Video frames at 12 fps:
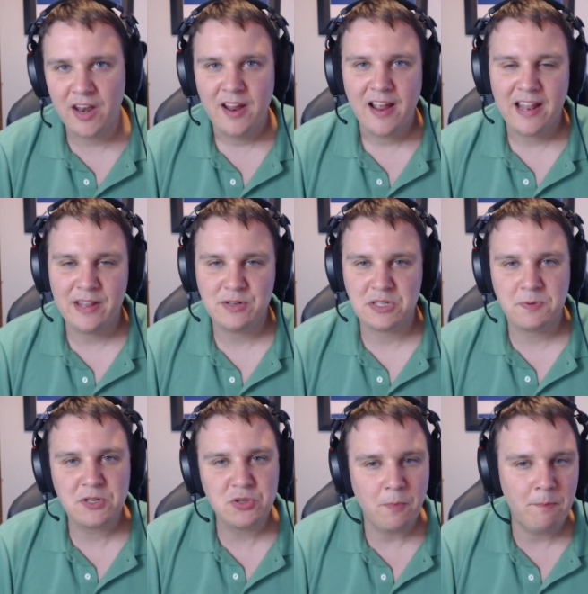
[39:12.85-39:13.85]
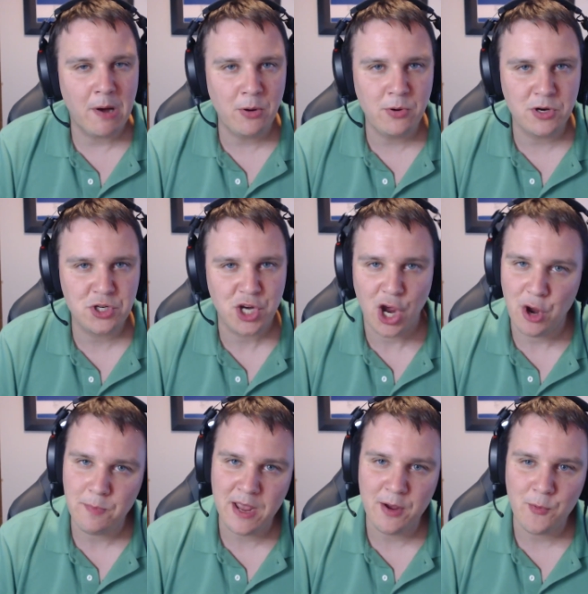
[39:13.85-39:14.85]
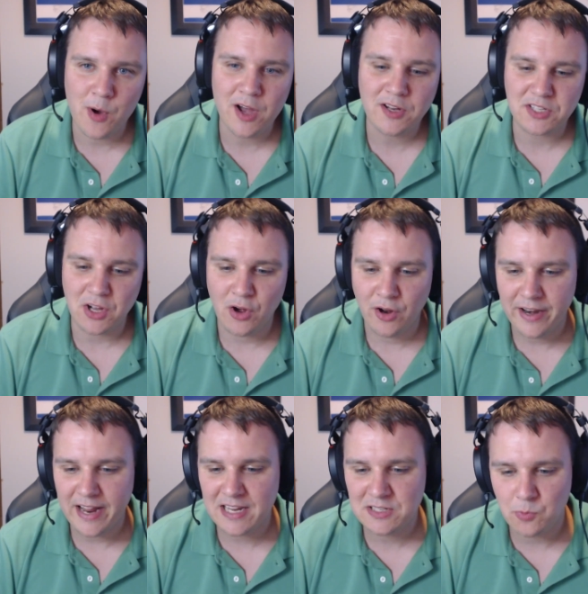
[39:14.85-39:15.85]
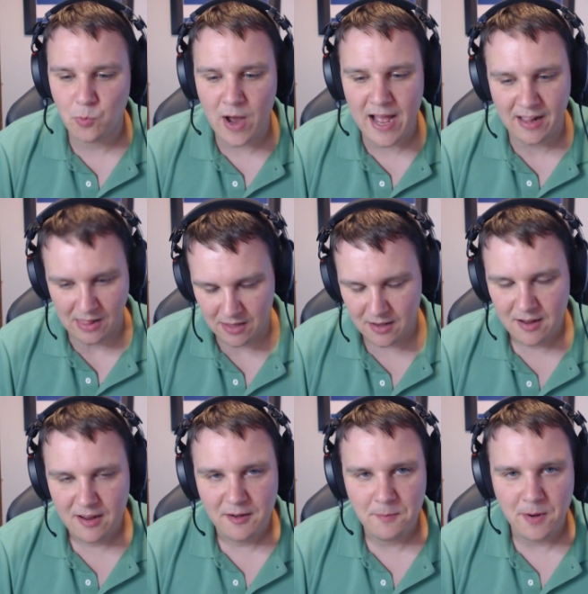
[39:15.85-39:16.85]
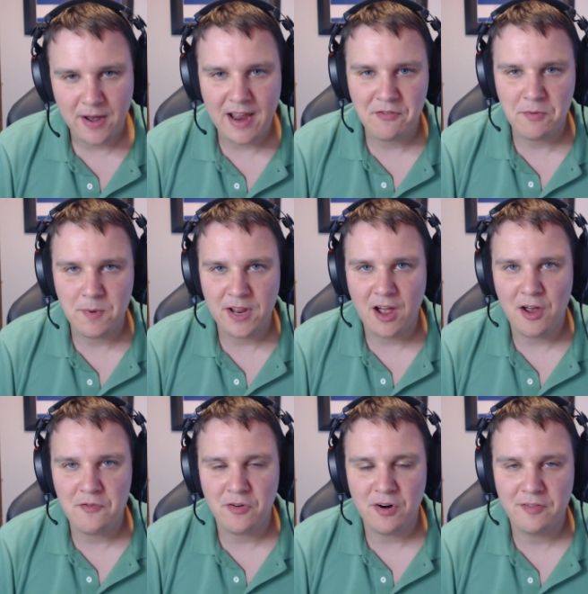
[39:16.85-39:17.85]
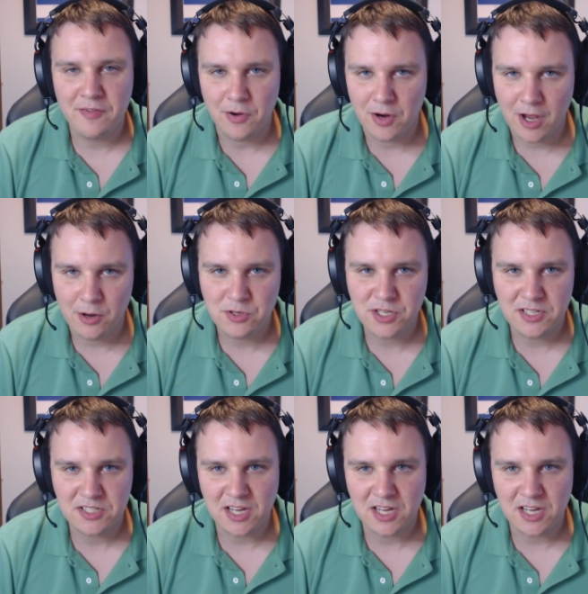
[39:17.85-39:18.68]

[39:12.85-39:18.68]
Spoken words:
And there's a special bonus show being worked on as well by everybody over at Foot Coaching.